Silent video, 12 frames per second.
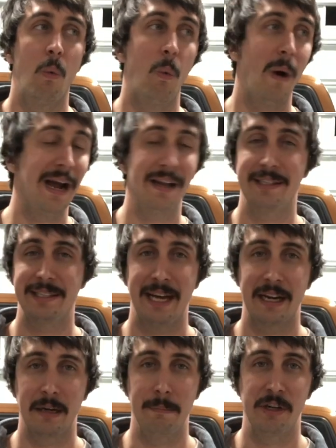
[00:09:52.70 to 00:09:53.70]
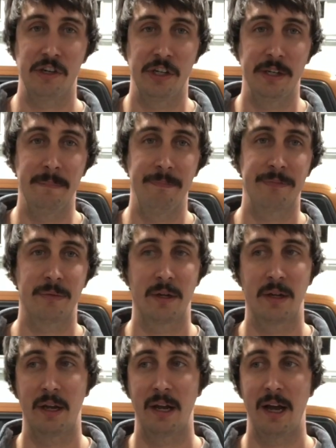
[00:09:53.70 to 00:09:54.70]
while it's out of commission,
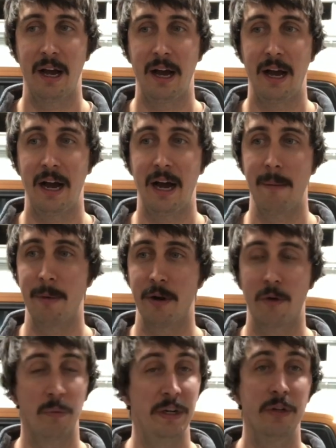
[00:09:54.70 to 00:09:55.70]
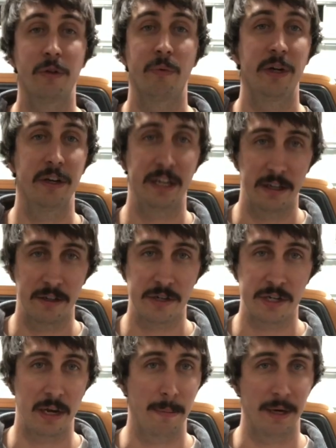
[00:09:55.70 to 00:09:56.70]
I'm gonna redo the rear
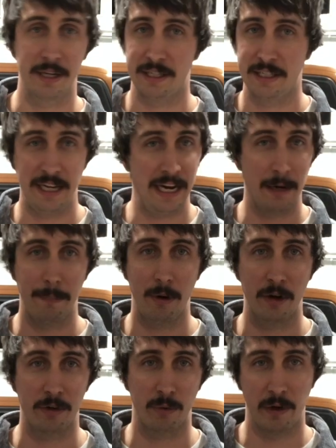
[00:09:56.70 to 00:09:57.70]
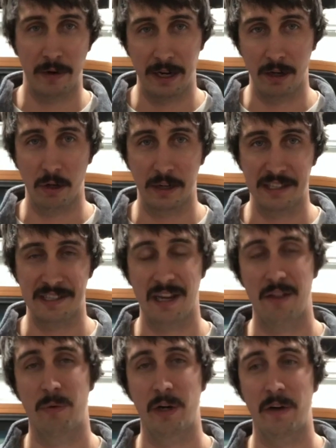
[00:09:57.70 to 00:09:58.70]
gears. I'm gonna take apart the rear end, look
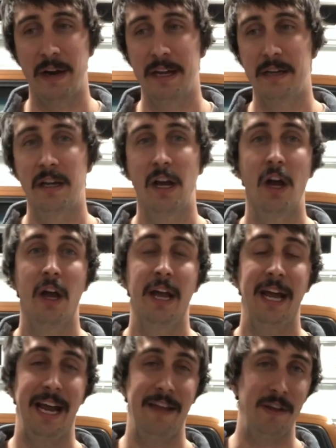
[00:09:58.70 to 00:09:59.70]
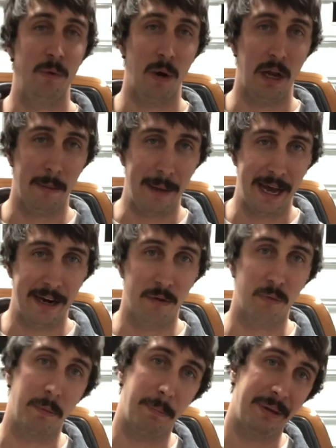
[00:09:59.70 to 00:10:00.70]
inside the rear end, and then while I'm at it,
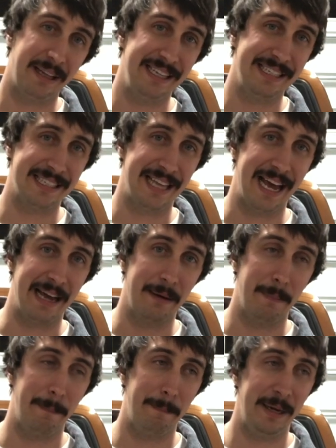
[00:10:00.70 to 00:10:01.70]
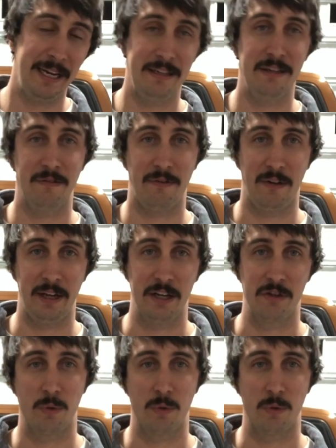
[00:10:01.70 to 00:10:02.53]
replace that pinion flange